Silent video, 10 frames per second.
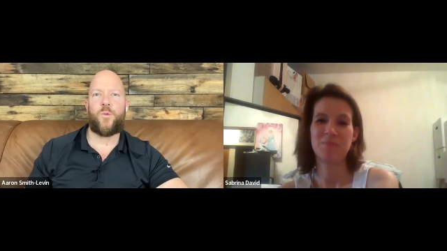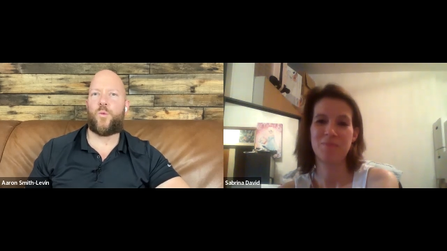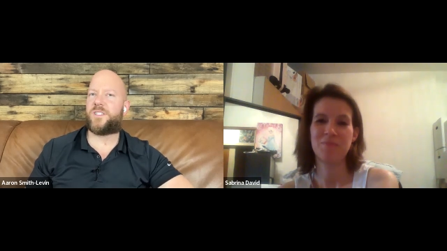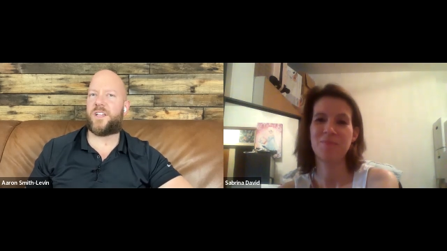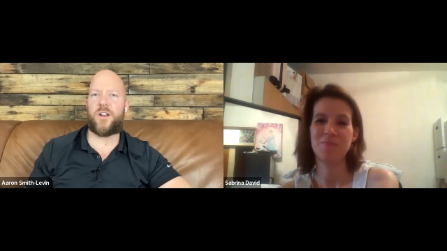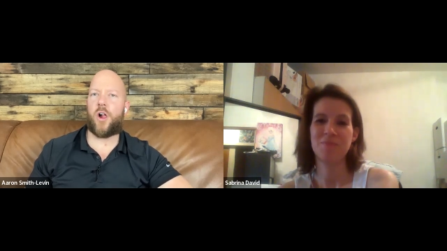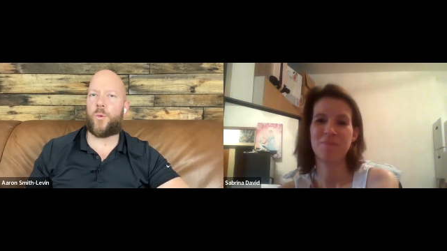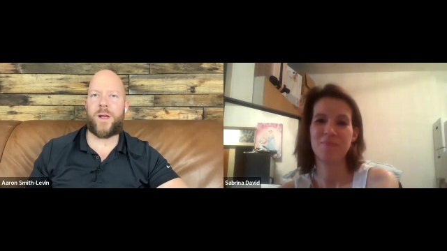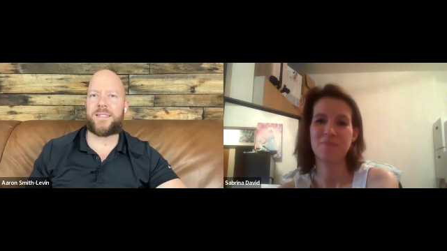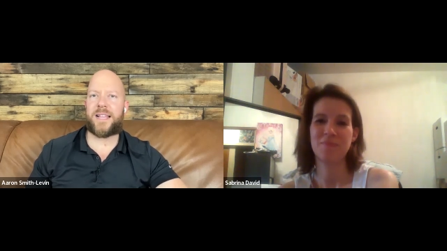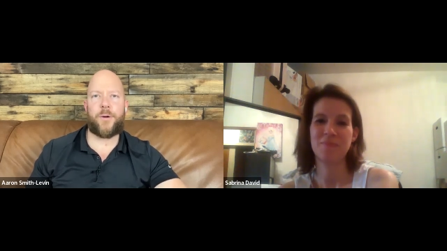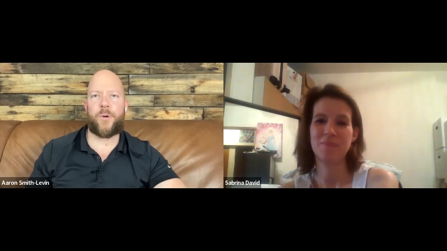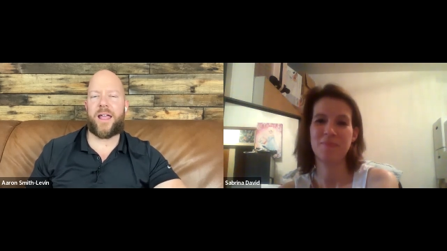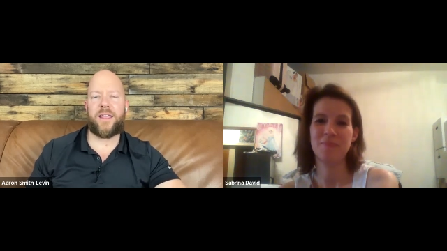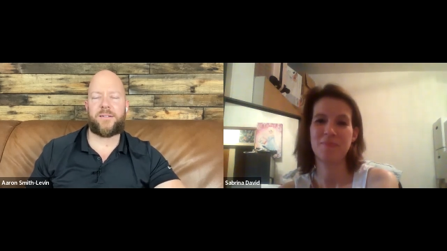Speaker 1: Was it always that
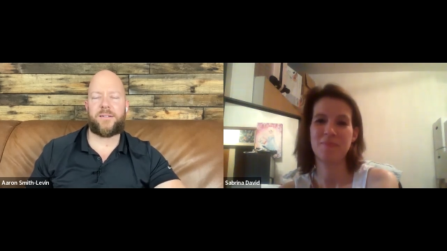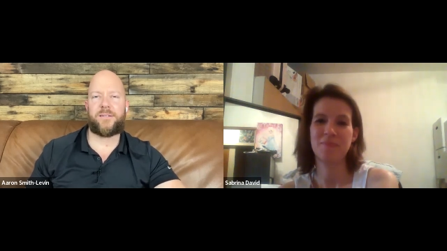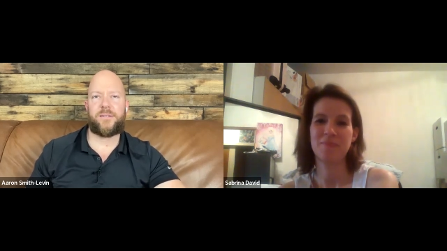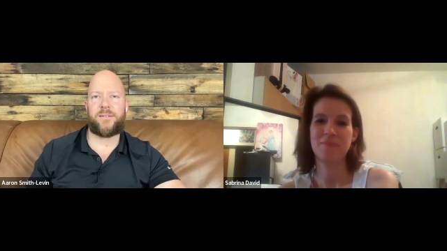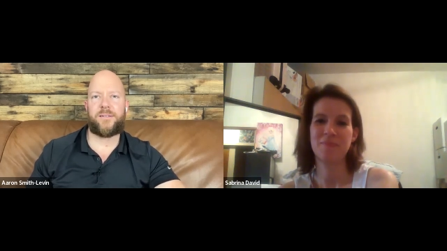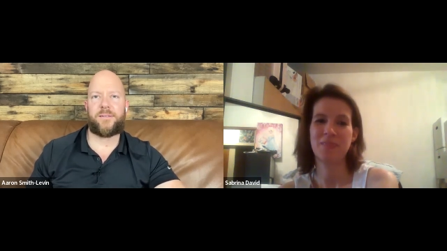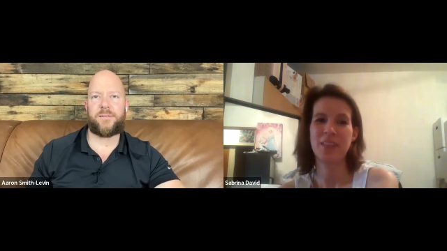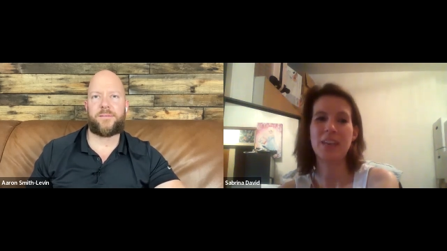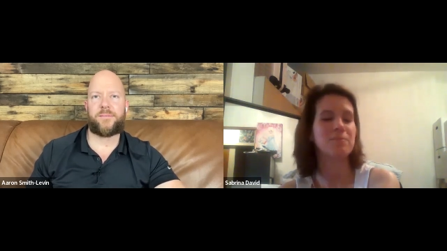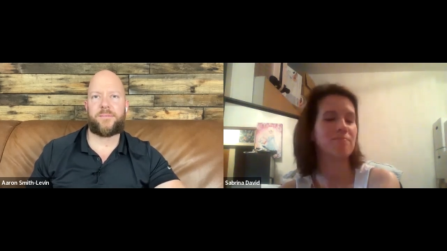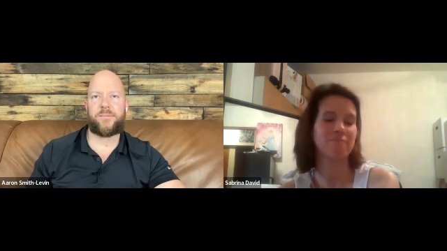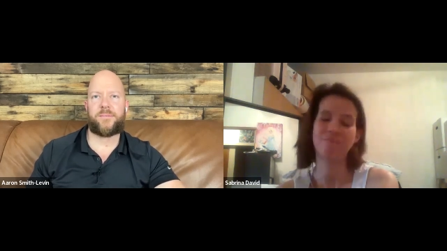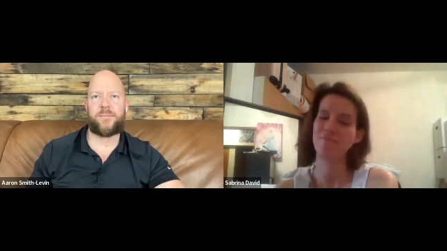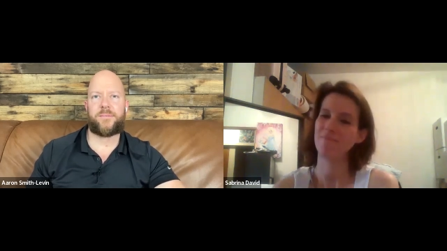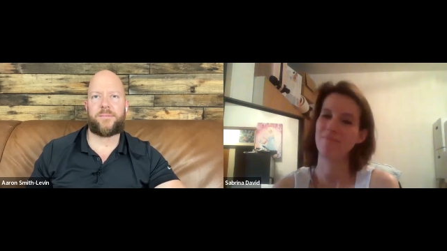way?
Speaker 2: Yeah,
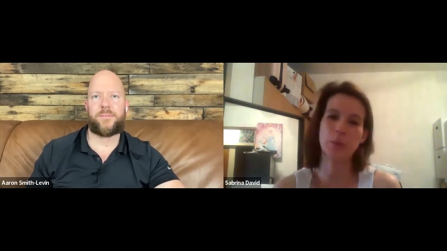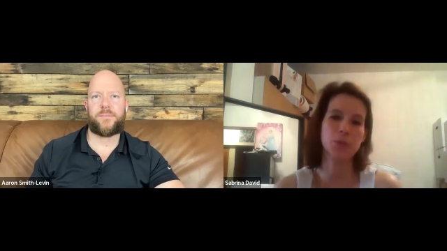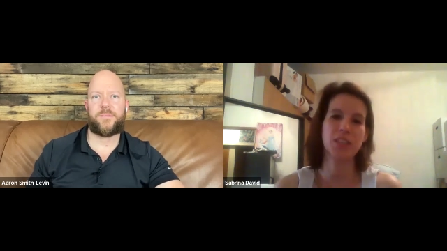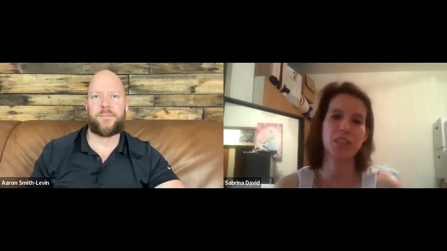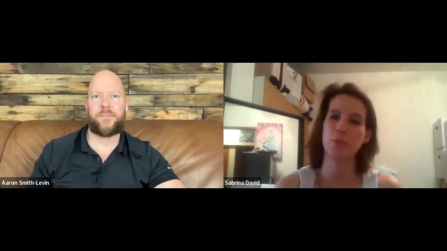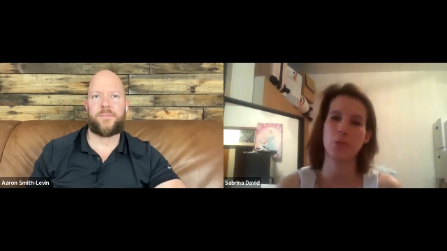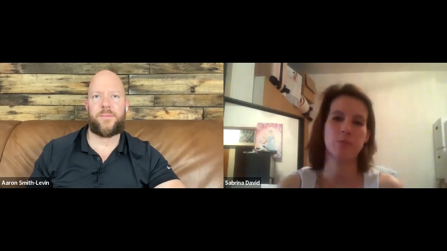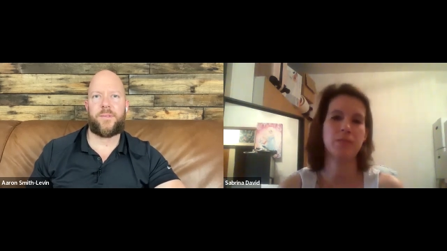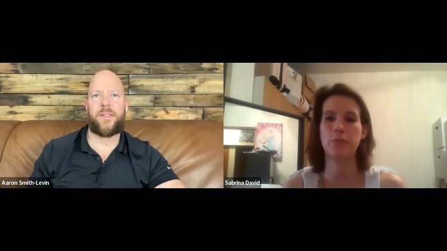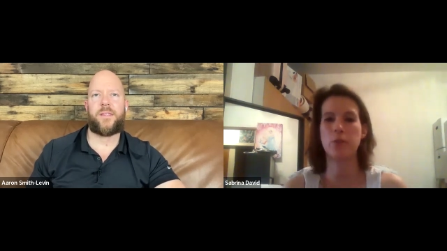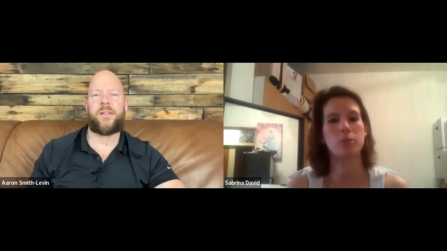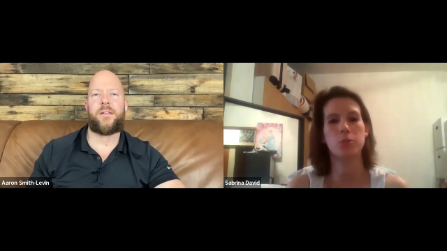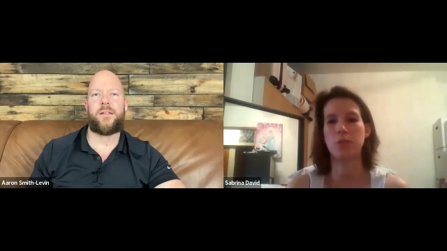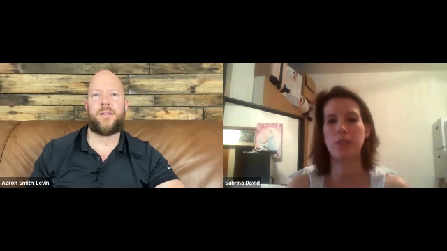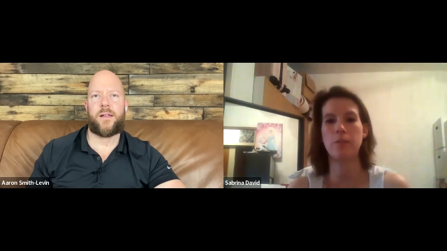it was never, never
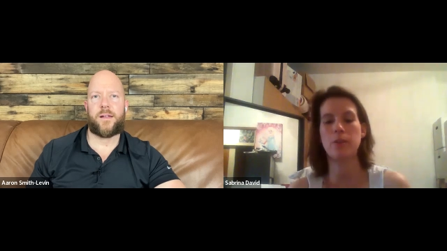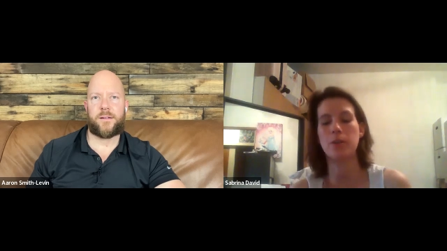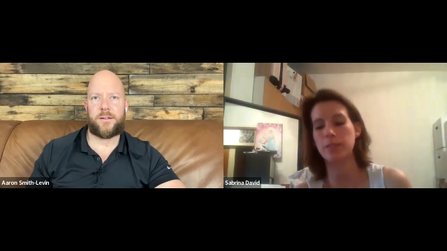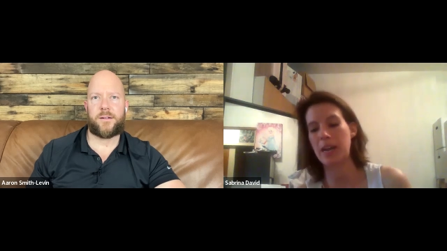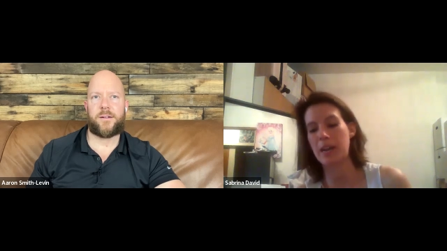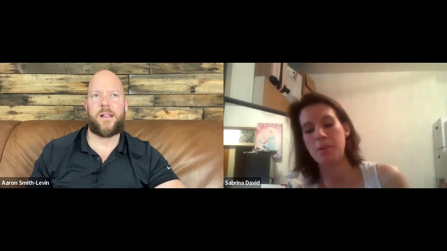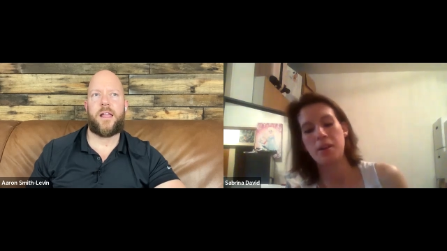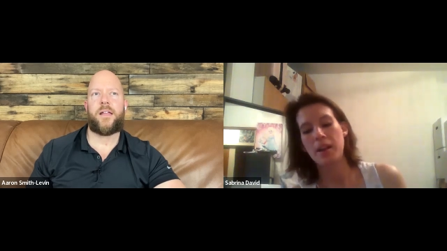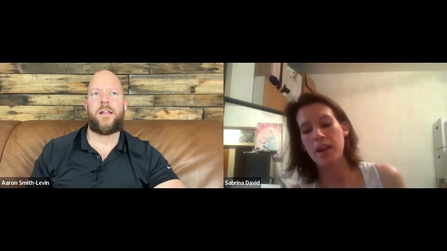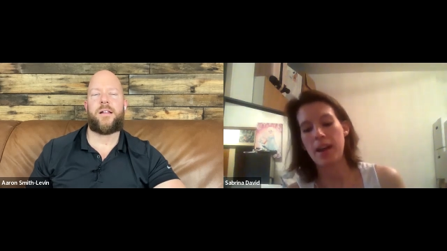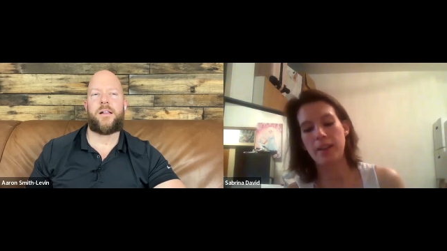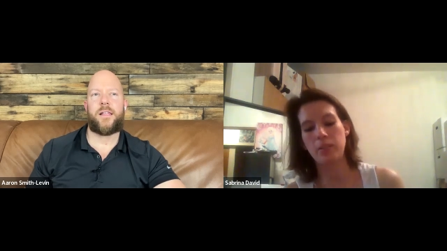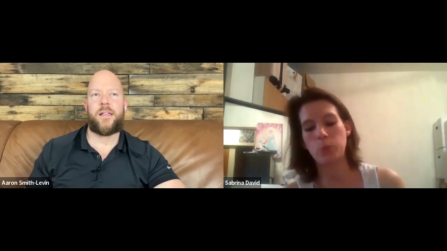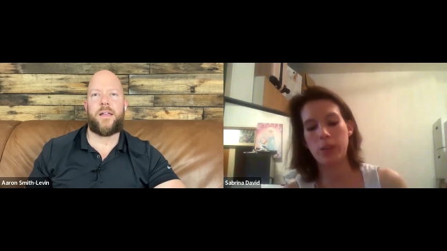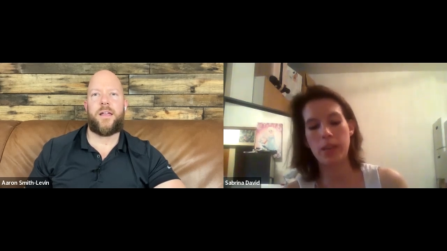other, never another time.
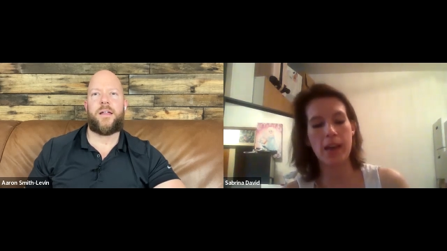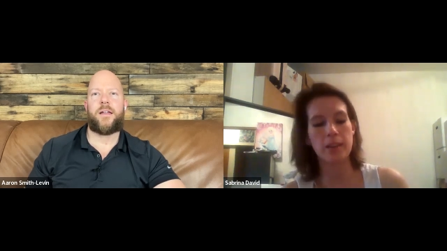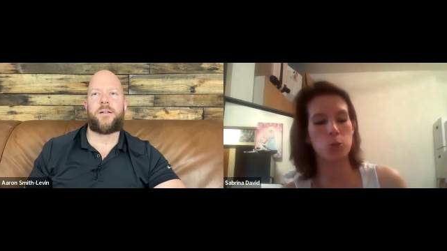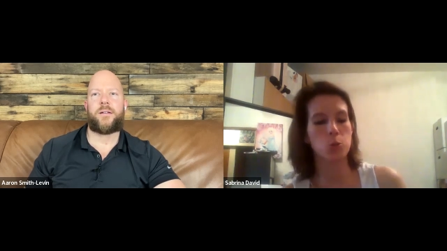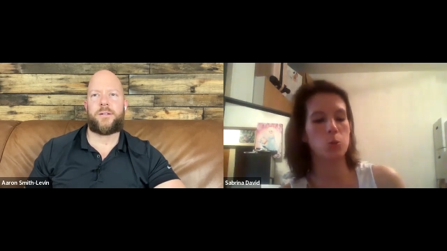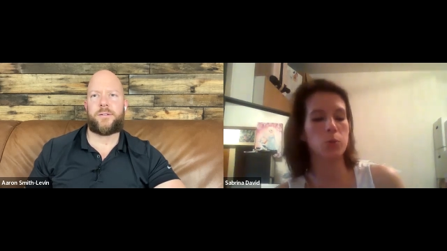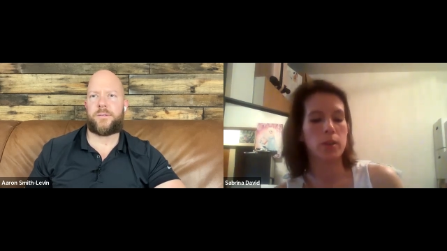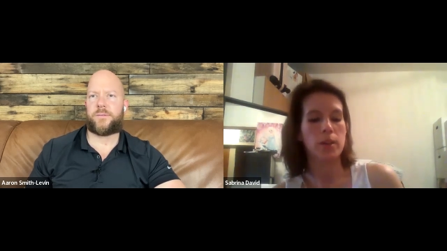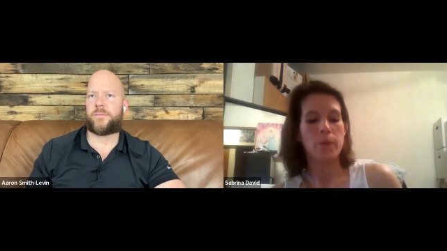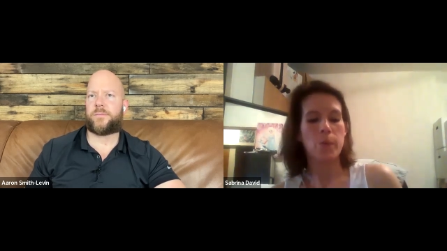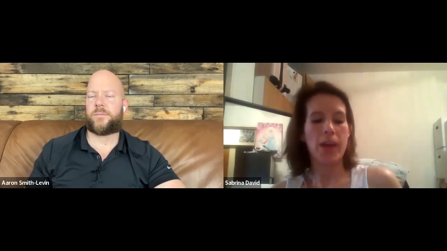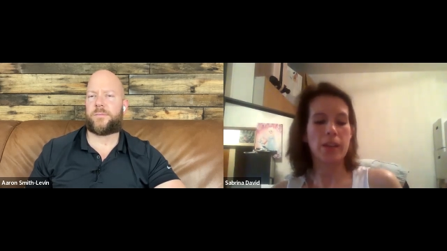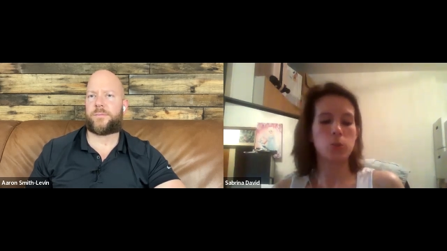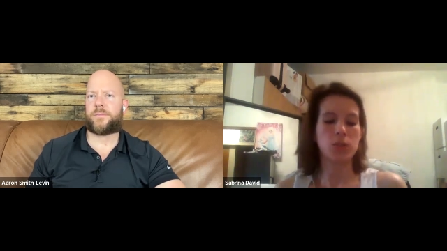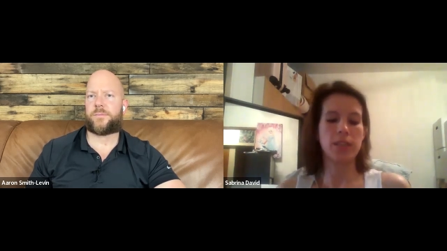And we had to we
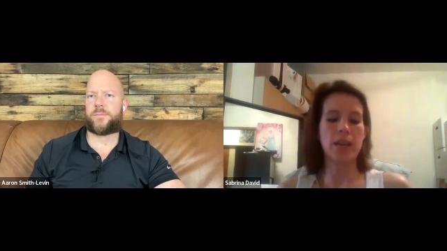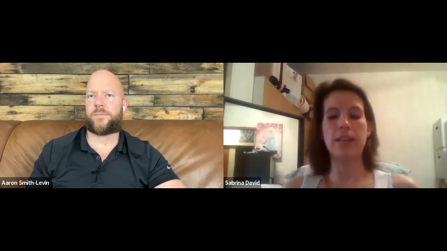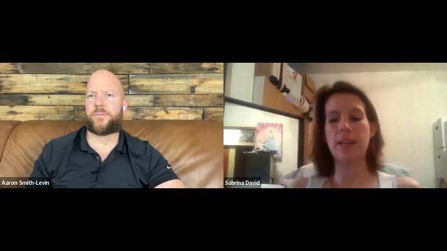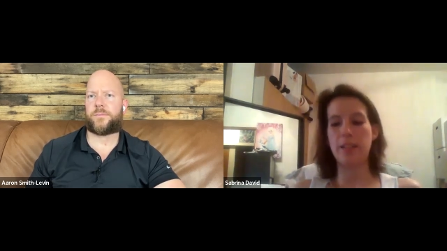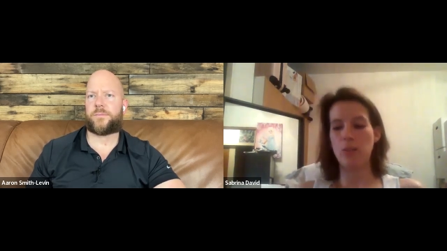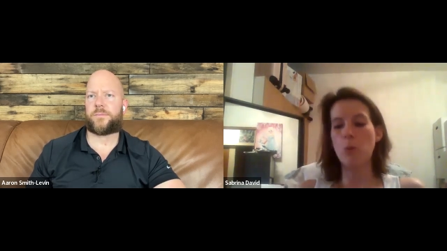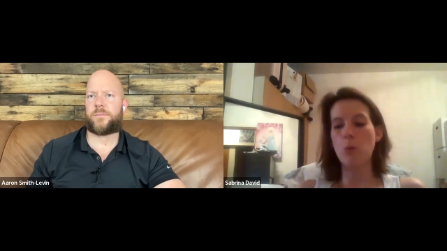had to say that